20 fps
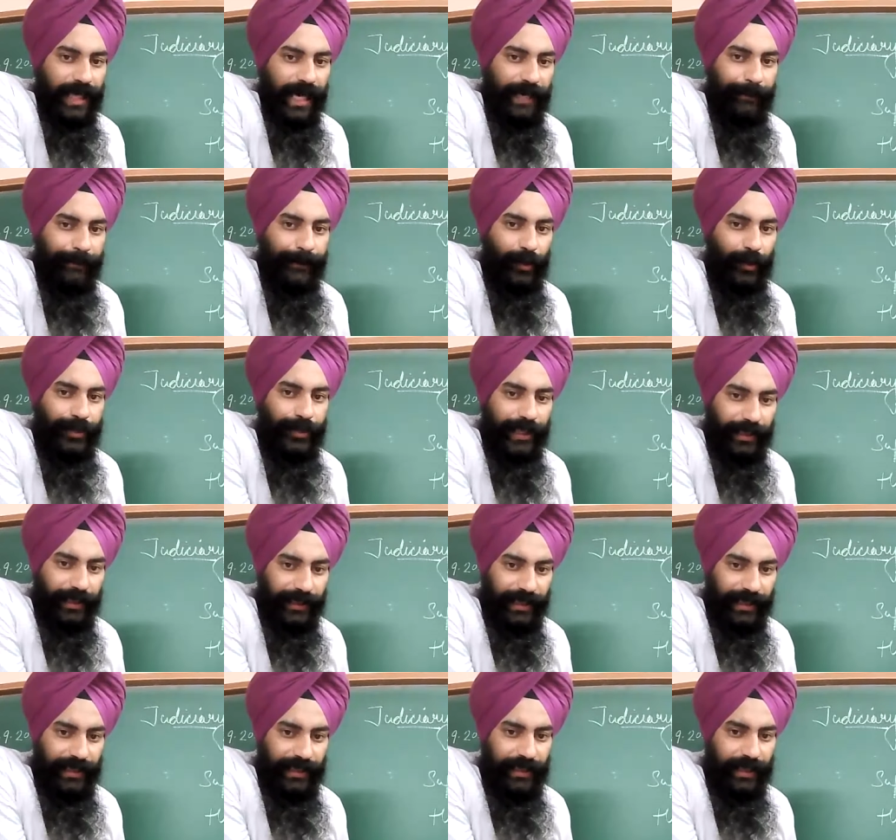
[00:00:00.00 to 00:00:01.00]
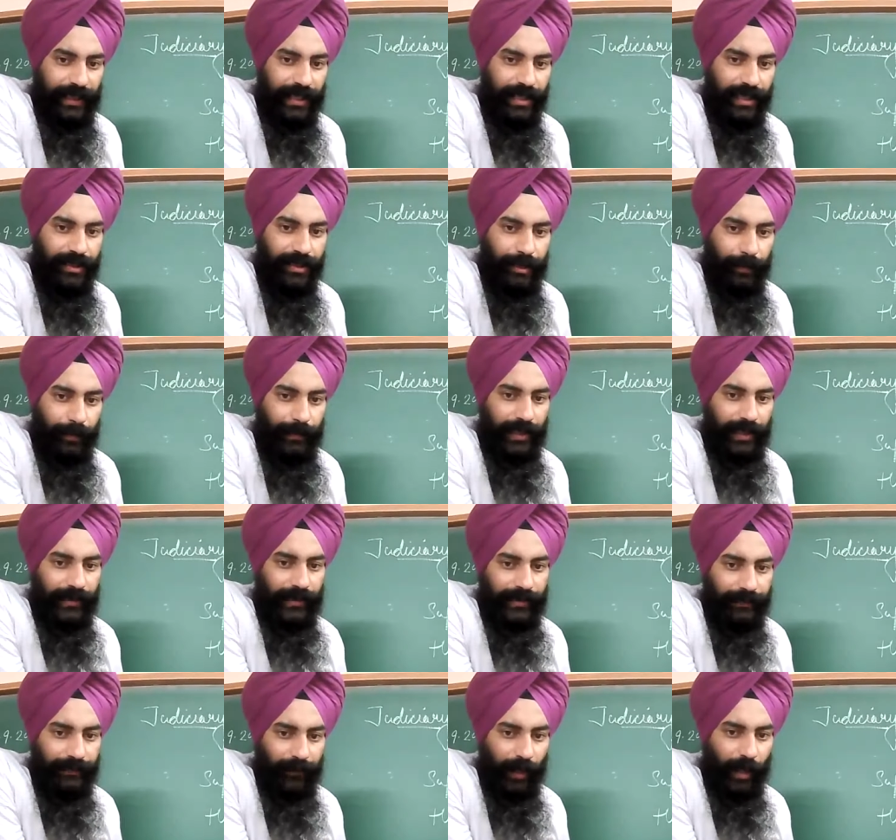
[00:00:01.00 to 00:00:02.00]
are protected the
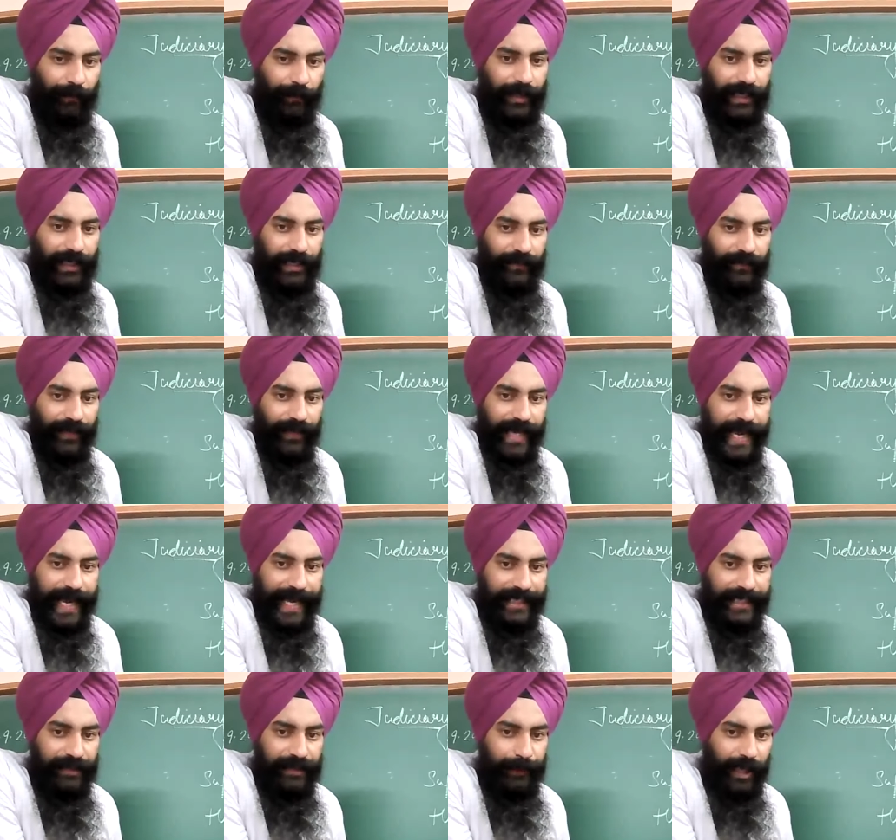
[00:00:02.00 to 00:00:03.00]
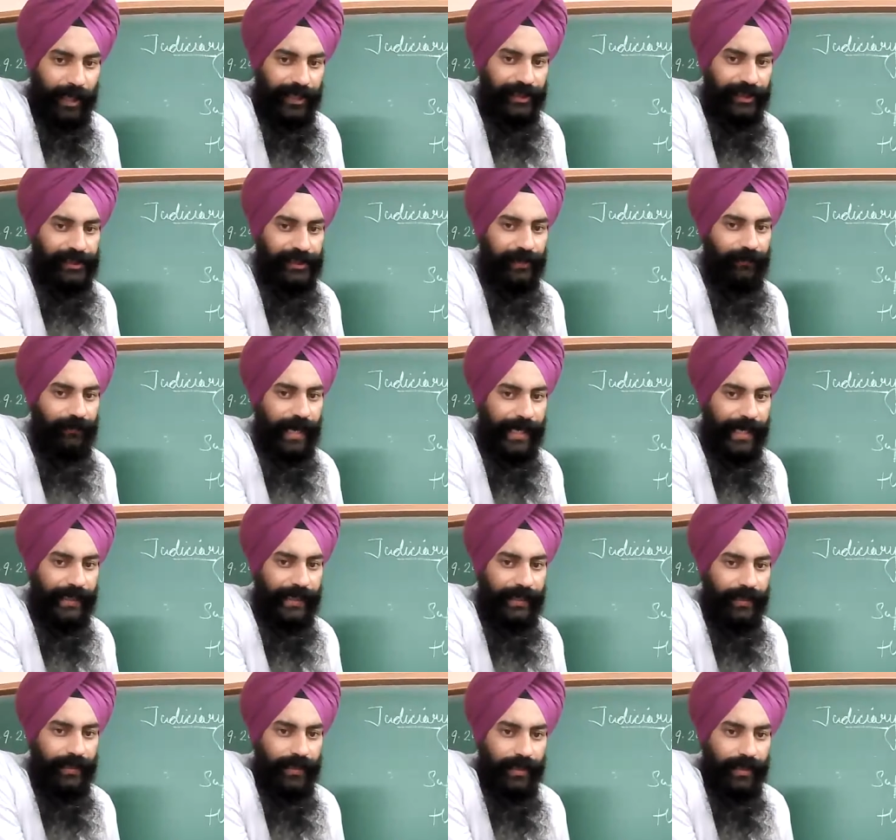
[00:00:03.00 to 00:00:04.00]
consumers from the exploitation
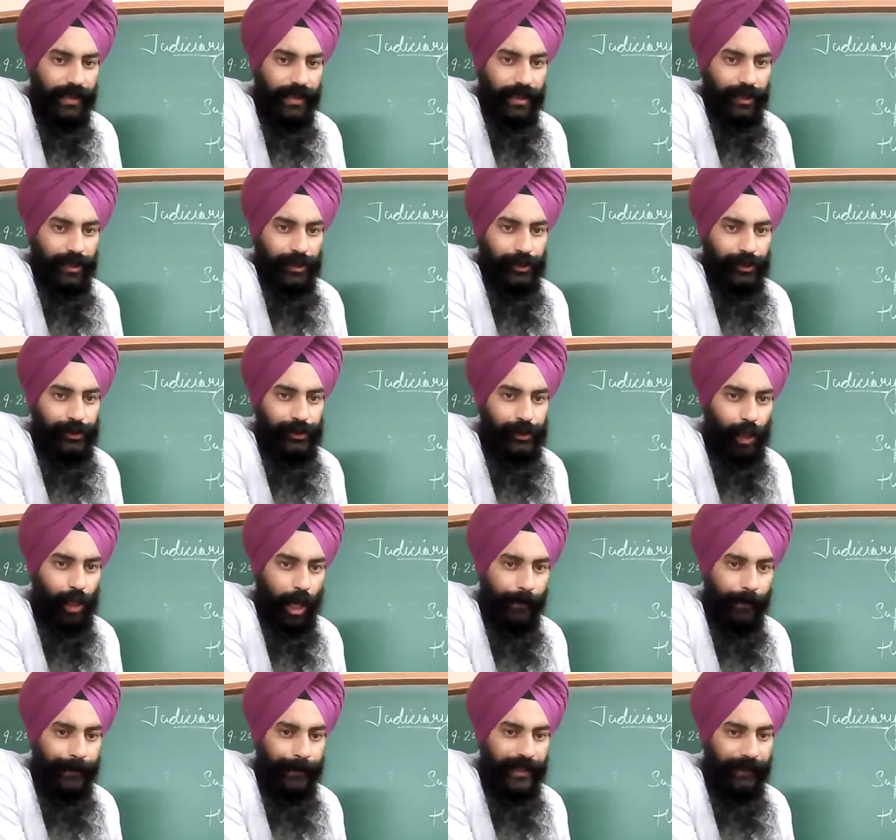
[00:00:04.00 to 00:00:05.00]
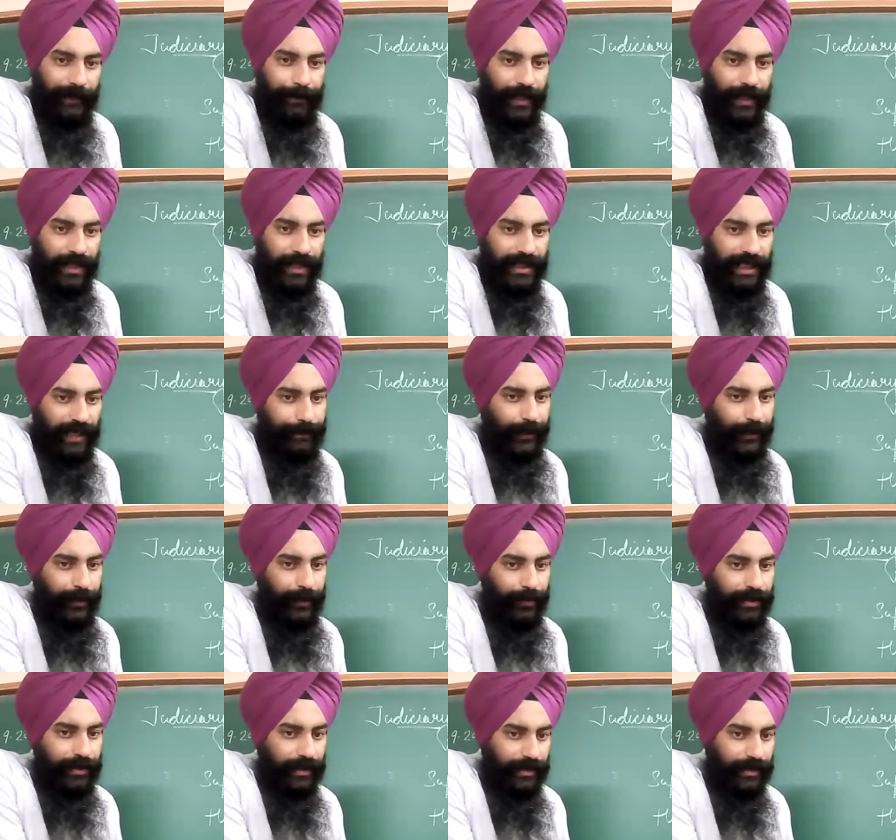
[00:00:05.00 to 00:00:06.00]
by shopkeepers and
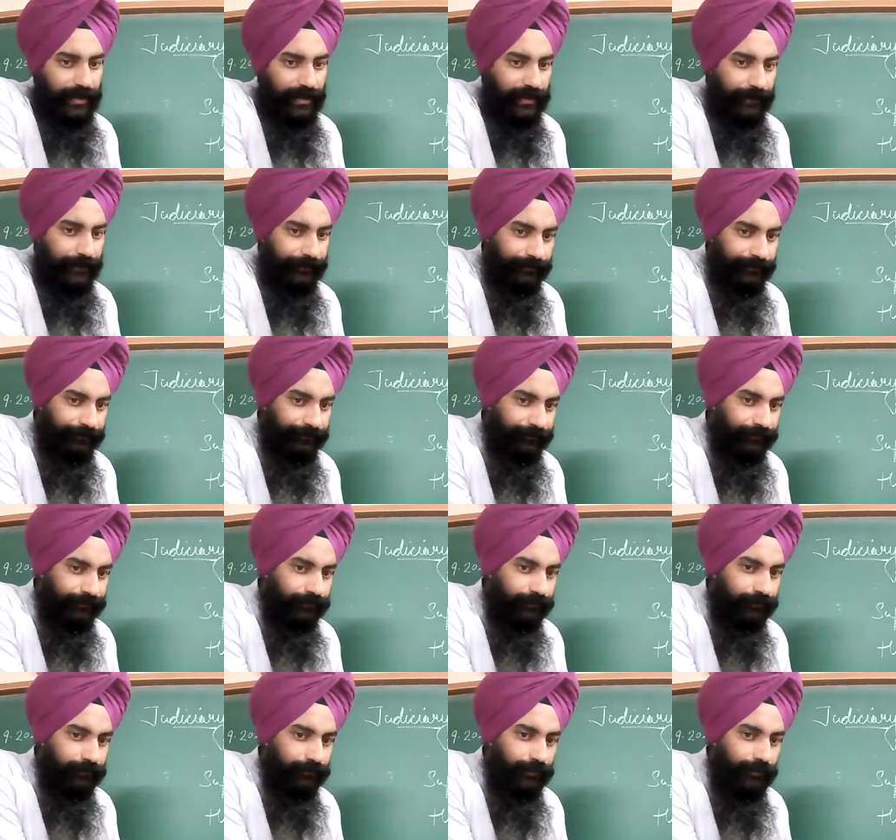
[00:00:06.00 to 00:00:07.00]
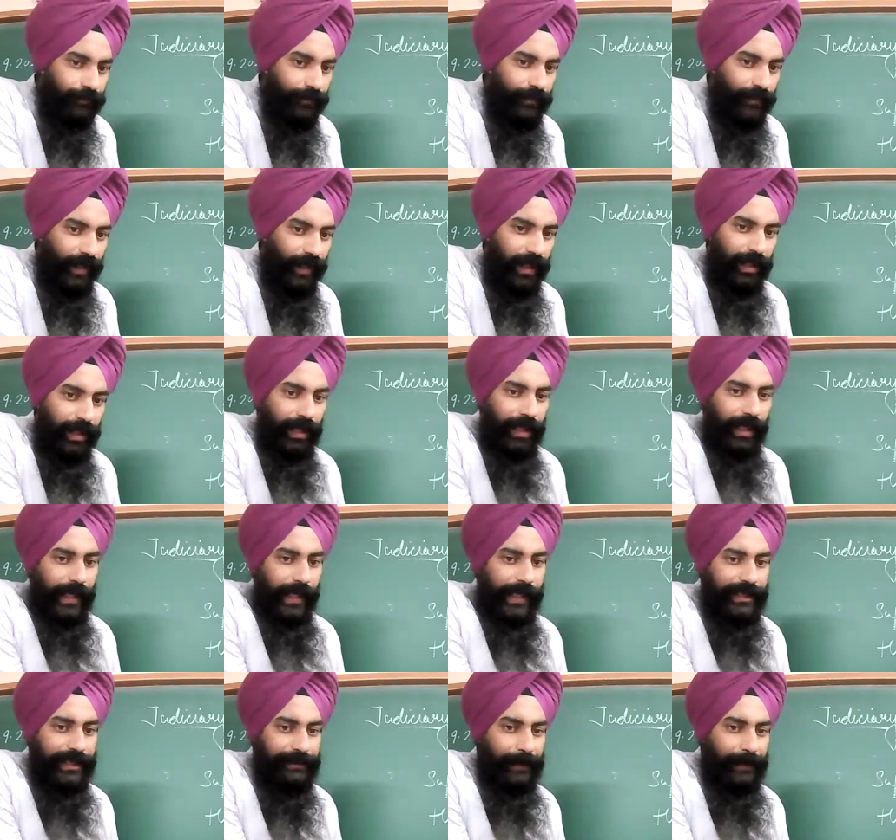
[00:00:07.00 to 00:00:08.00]
producers.
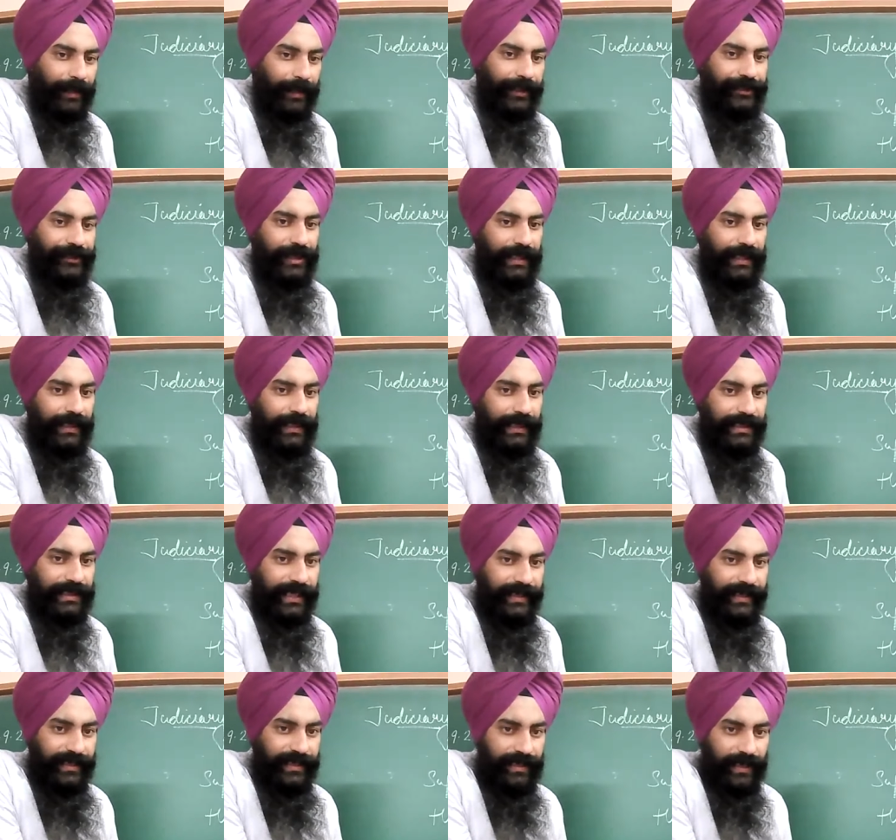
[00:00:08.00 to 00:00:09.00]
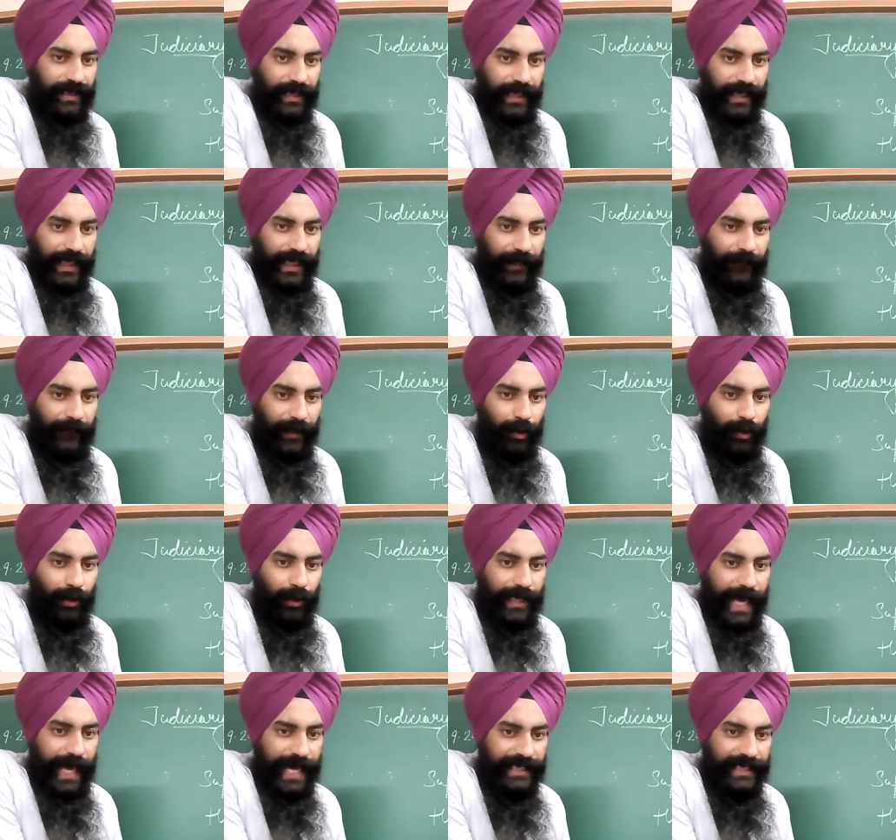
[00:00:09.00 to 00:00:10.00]
Exploitation in the sense, if a
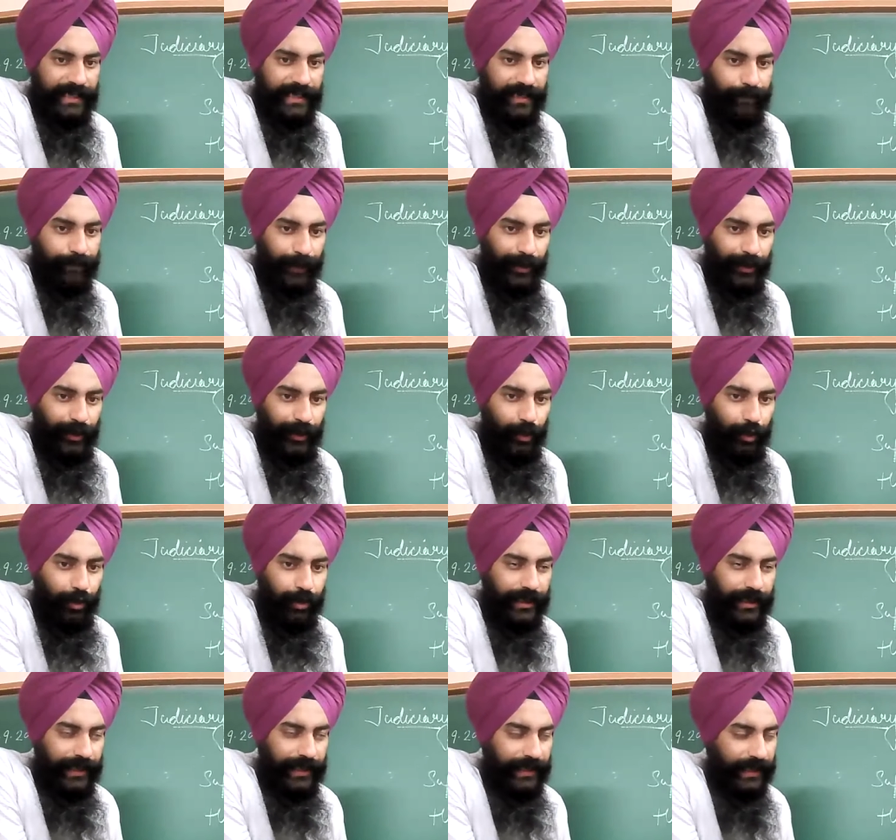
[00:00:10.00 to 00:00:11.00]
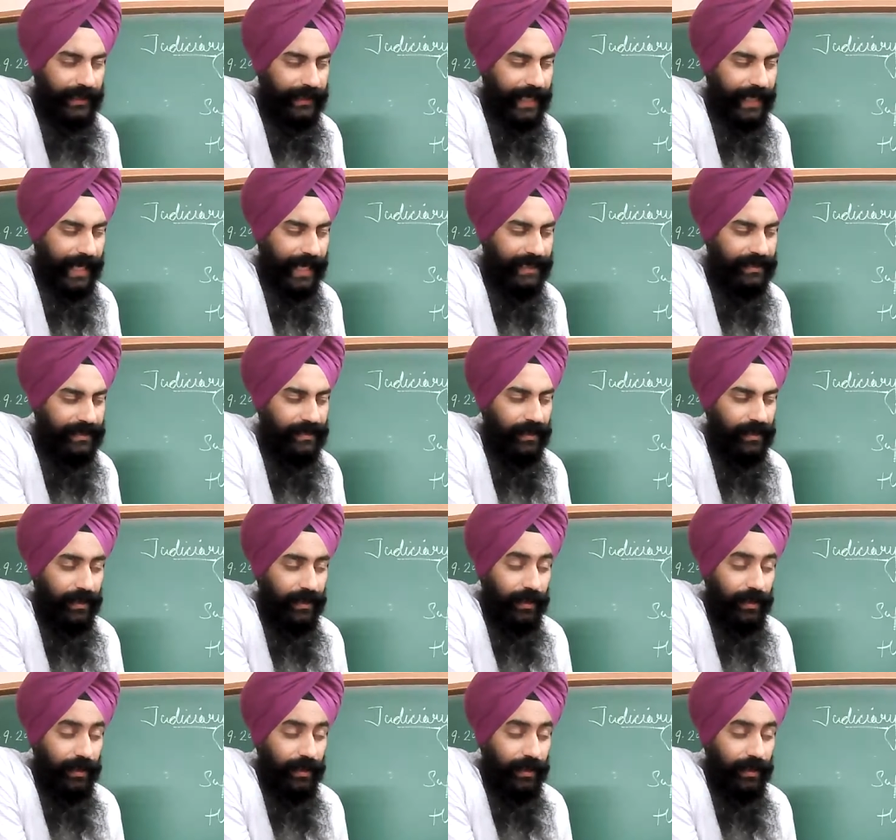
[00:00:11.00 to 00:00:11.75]
good has produced, it has